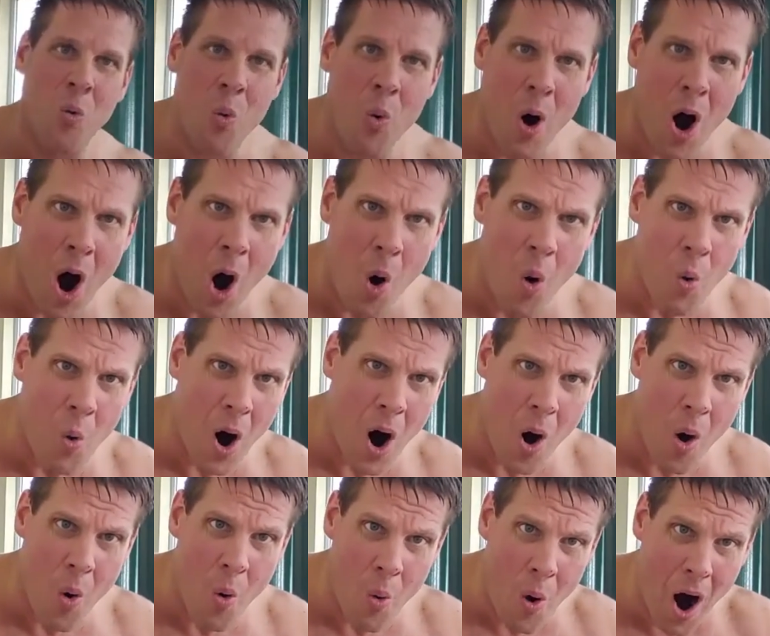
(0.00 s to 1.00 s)
Whoa,
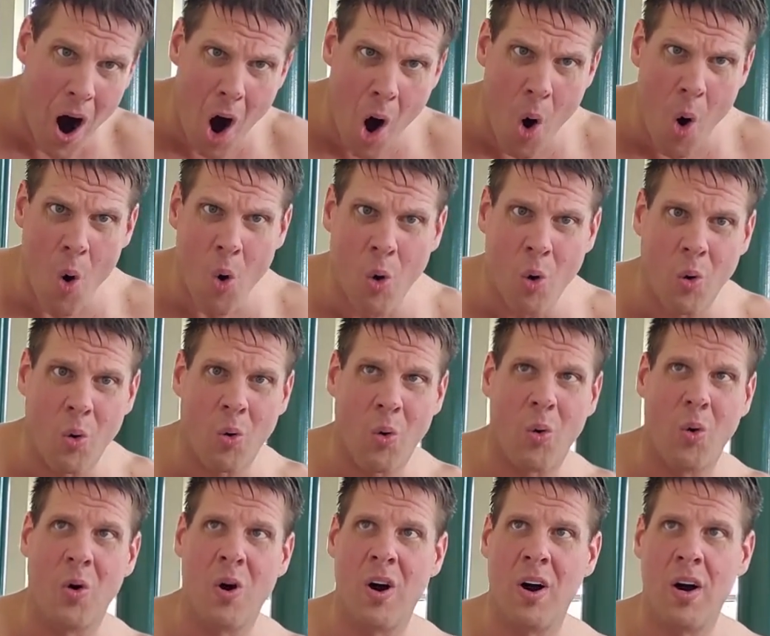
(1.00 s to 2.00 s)
whoa,
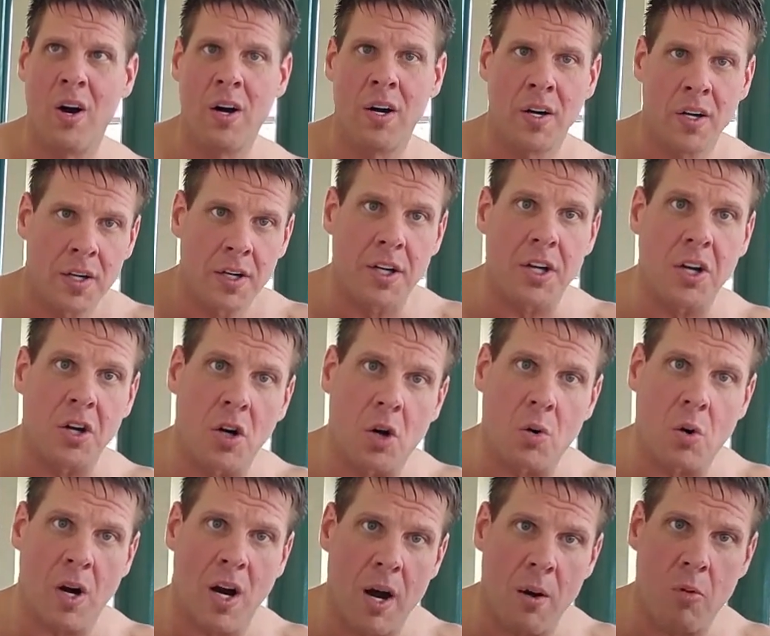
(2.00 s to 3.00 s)
whoa. You know
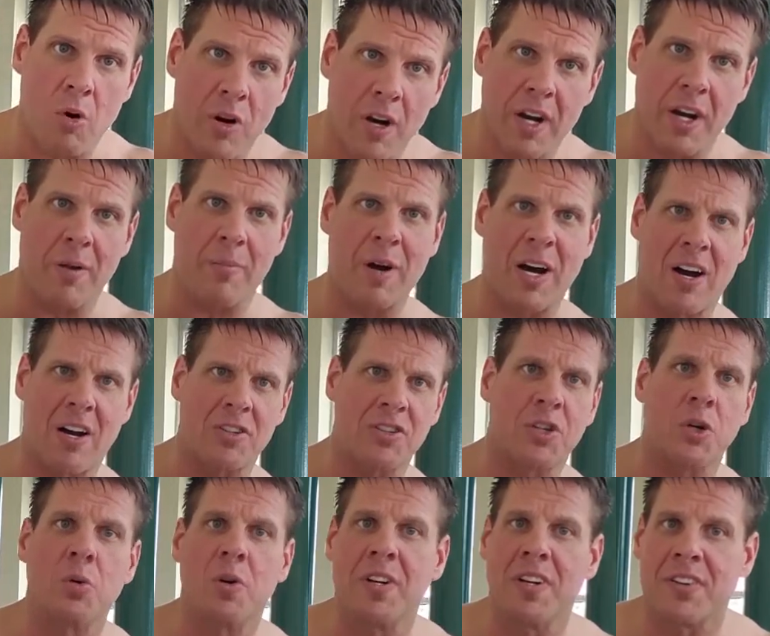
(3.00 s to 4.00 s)
what I'm worried
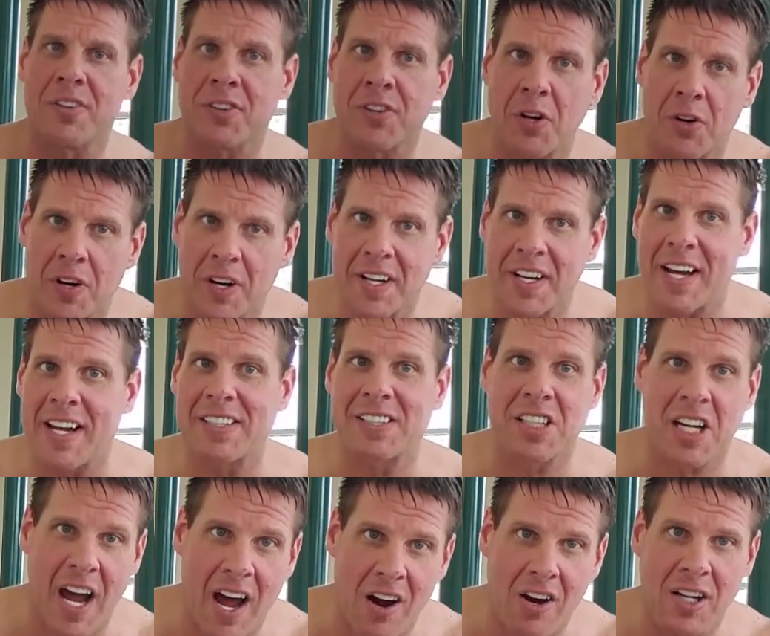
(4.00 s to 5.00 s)
about doing this 30-day
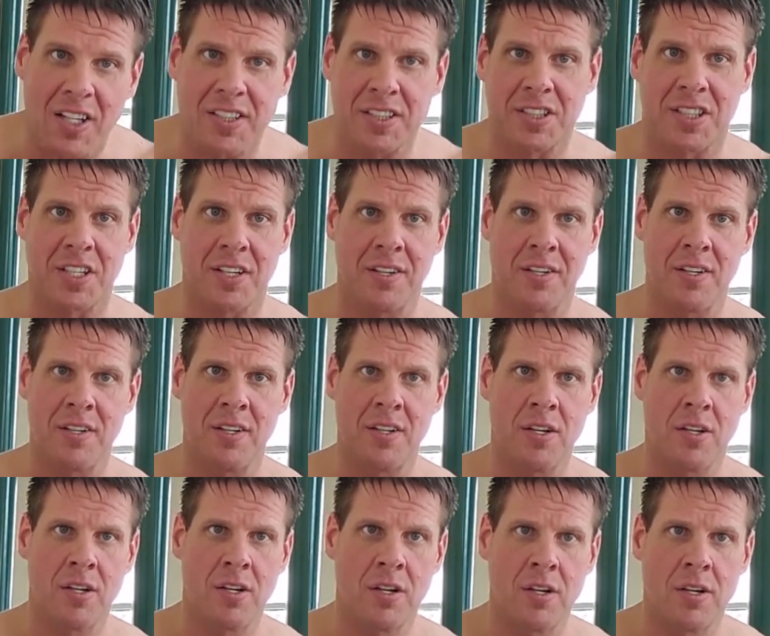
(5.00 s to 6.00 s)
challenge?
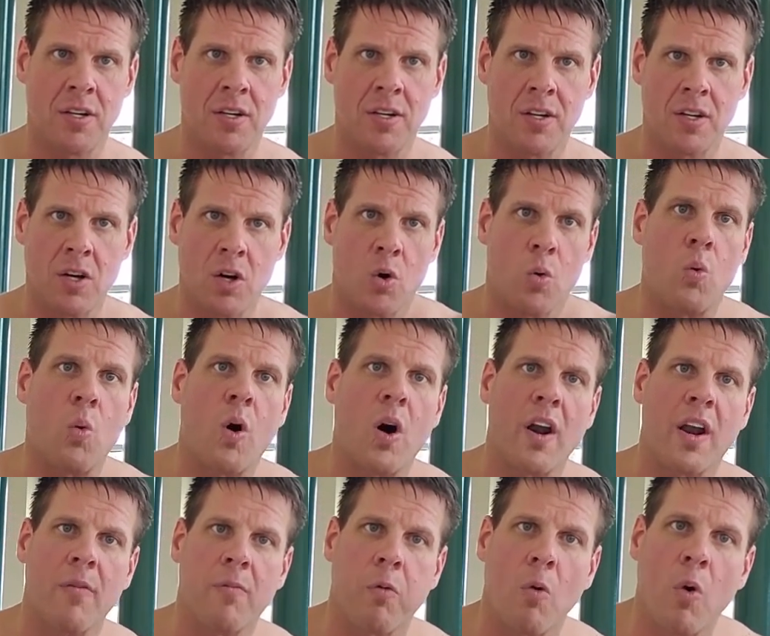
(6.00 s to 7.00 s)

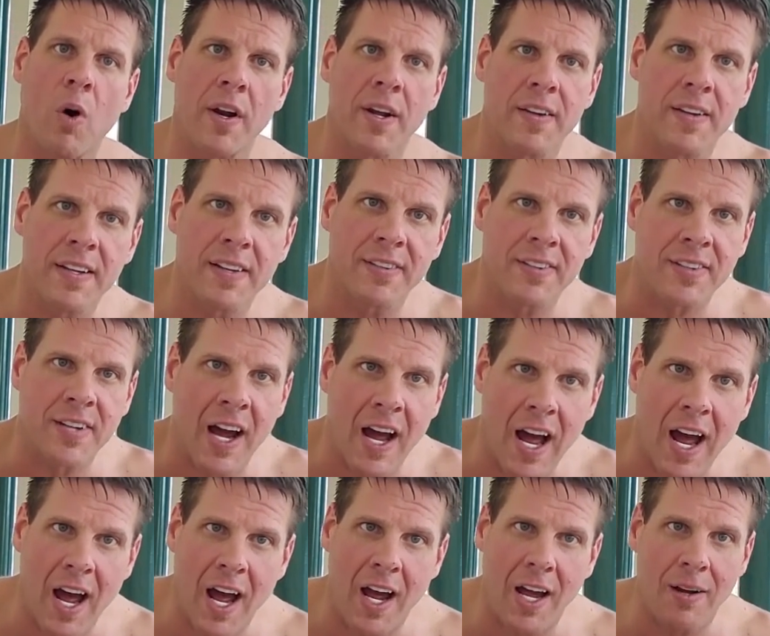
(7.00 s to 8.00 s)
What if one of these
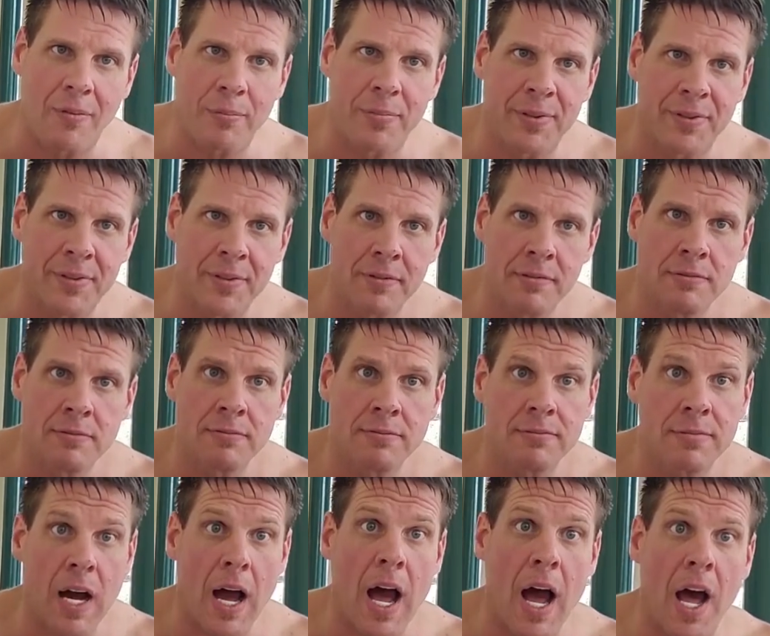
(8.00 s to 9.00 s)
times
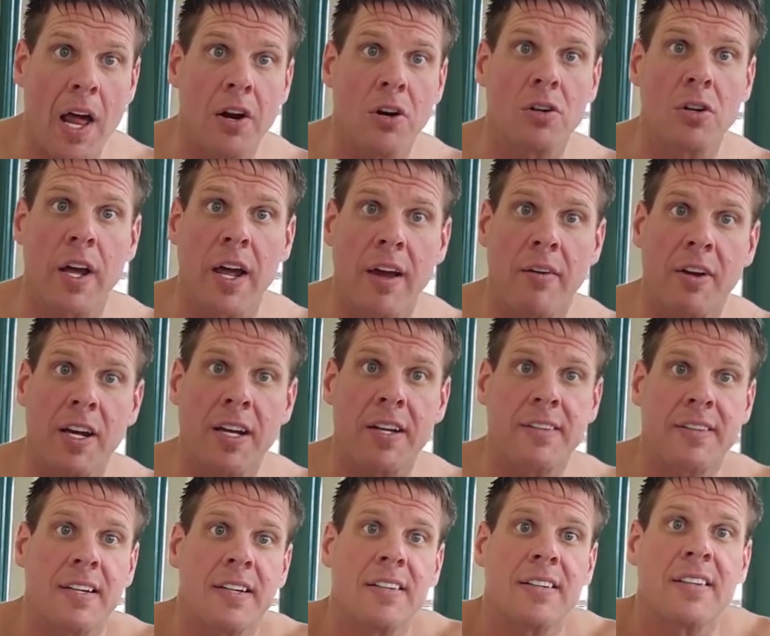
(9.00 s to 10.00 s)
I don't have
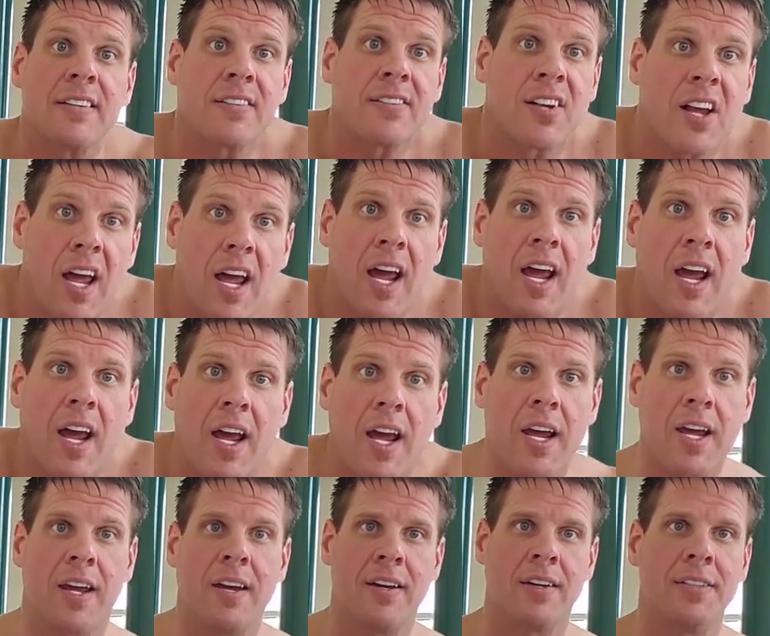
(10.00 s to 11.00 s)
anything to
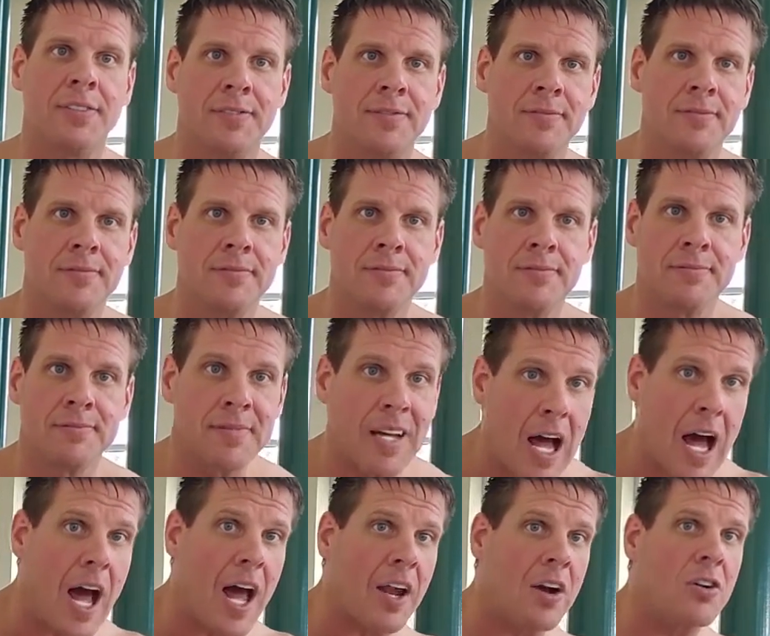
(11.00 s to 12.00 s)
say?
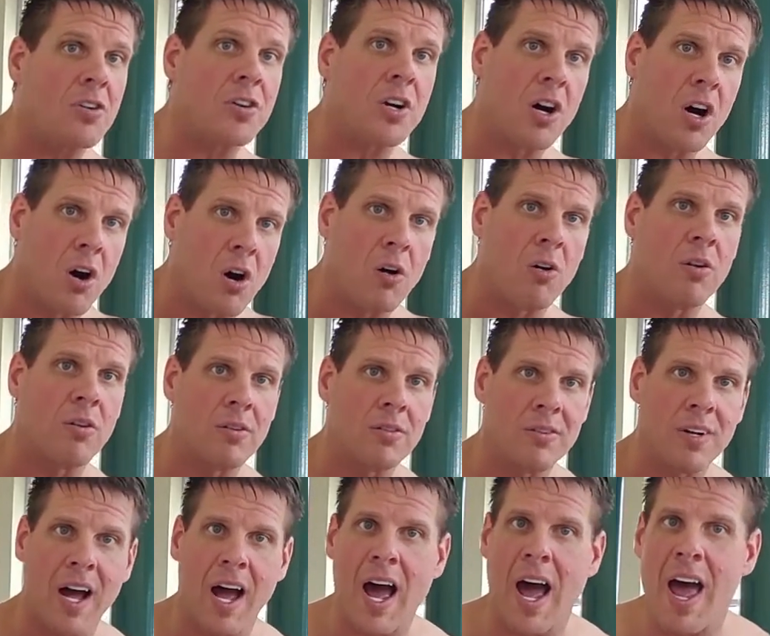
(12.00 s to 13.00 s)
I don't know.
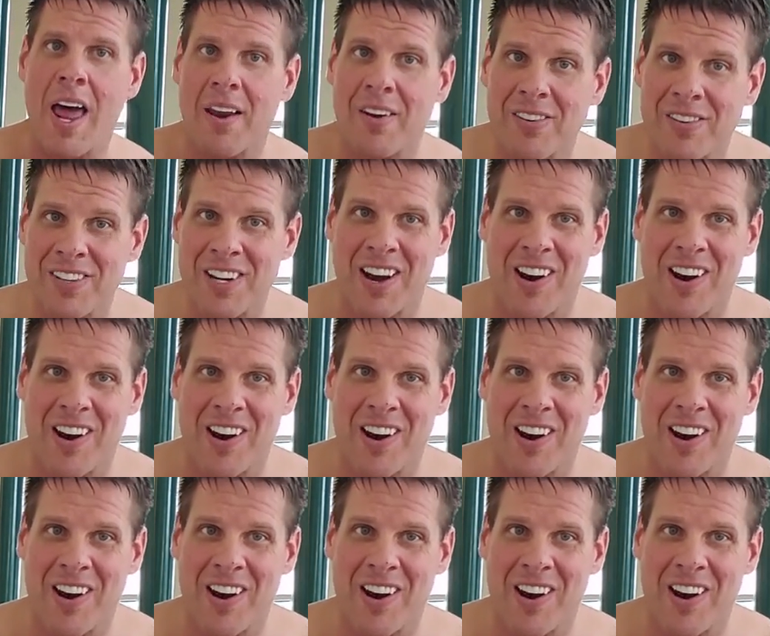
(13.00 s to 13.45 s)
I don't